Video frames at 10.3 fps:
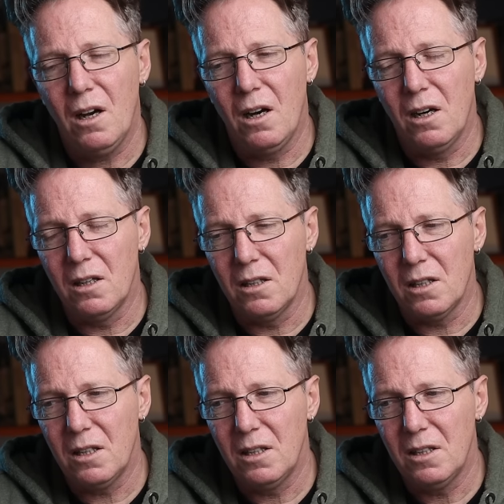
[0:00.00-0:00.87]

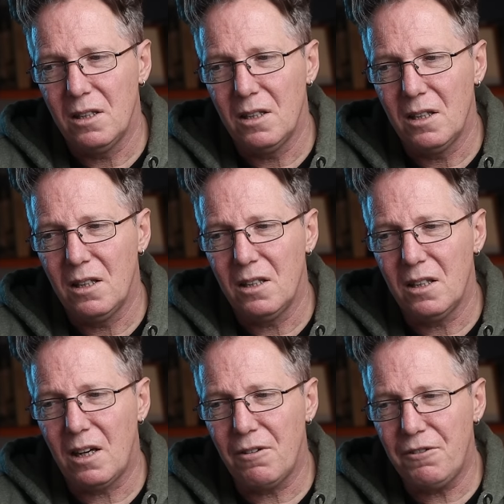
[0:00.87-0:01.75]
are,
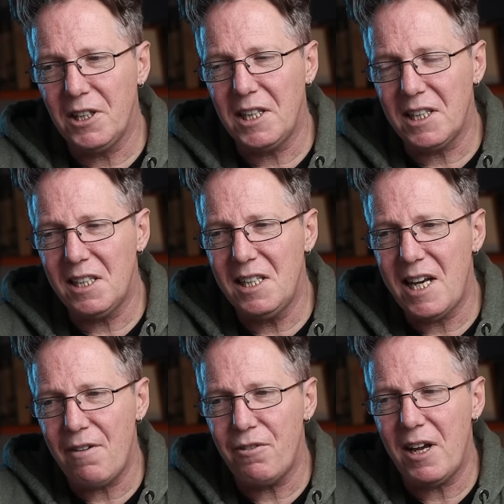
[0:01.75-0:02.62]
I feel, in this
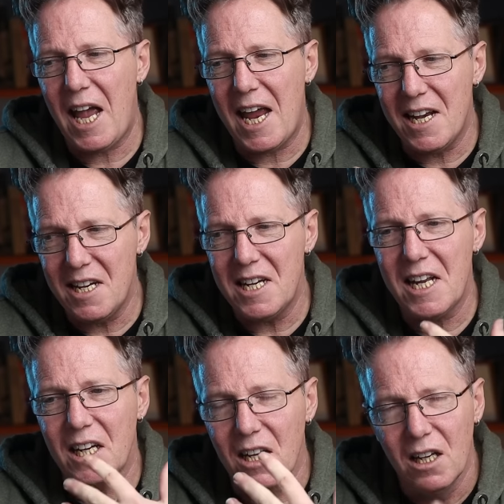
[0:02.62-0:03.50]
never
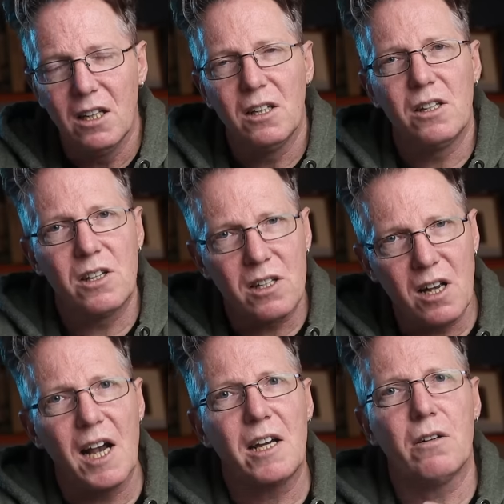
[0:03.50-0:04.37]
ending
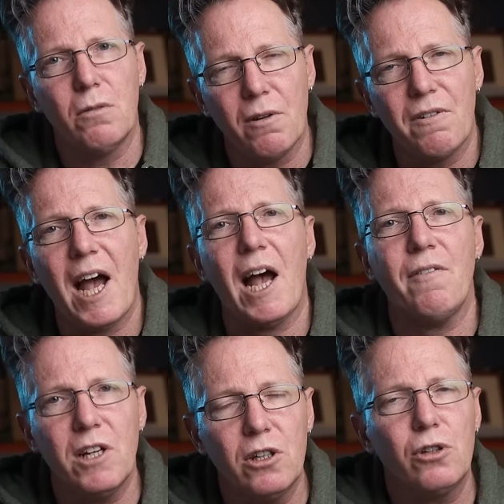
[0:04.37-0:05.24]
cycle of
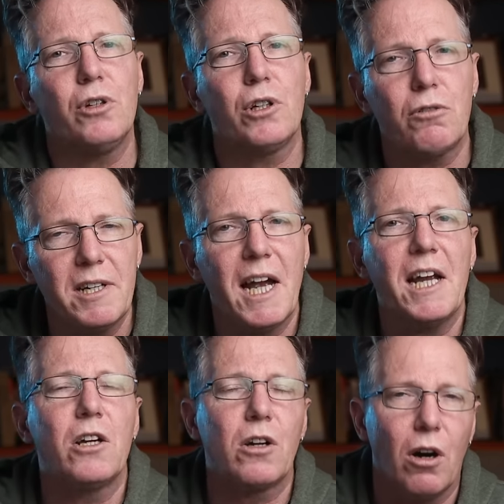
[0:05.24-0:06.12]
having to
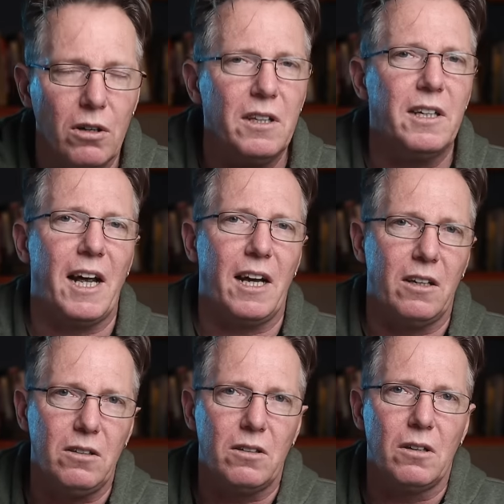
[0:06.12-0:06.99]
create
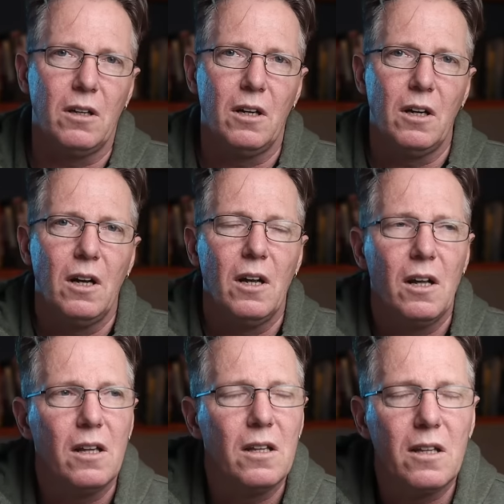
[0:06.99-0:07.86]
content
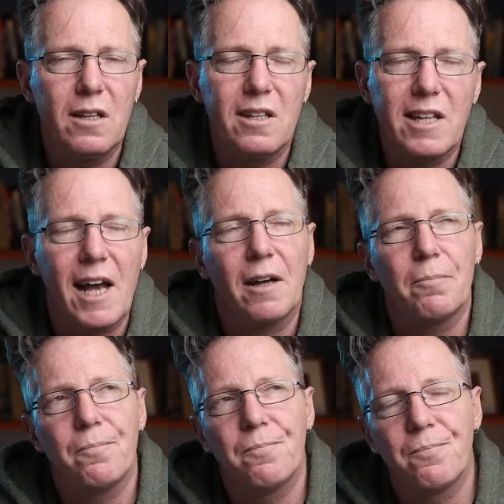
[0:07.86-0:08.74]

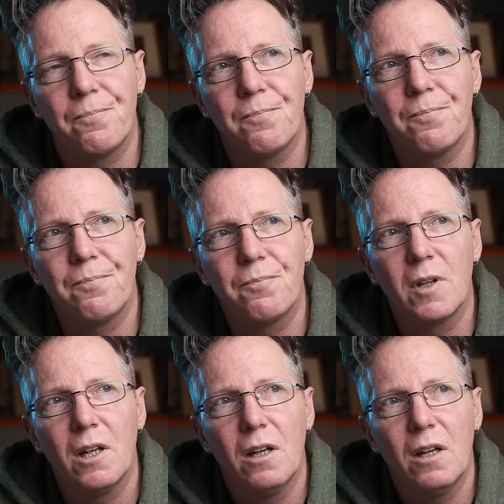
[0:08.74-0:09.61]
that
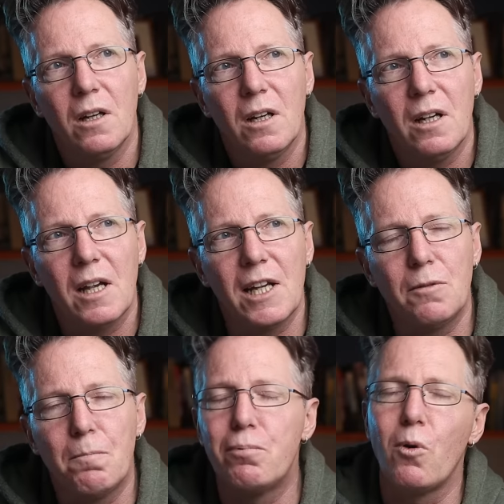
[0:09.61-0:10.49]
is
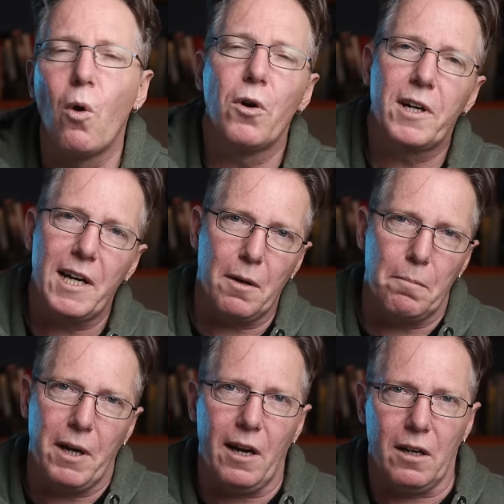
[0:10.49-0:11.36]
broadly
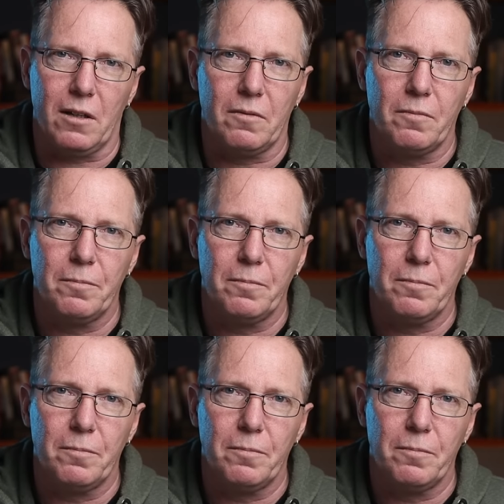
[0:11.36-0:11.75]
appealing